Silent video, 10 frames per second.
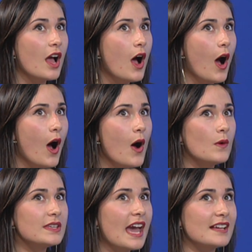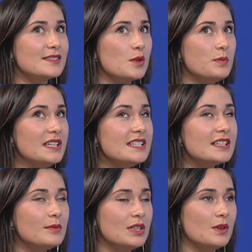oh yeah, so
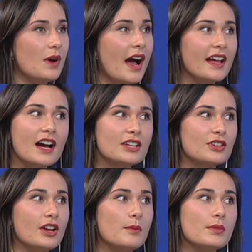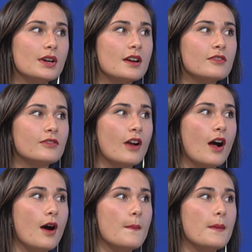BTW, I got your number
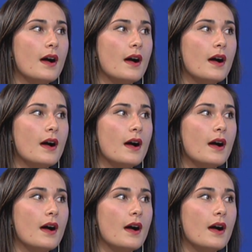from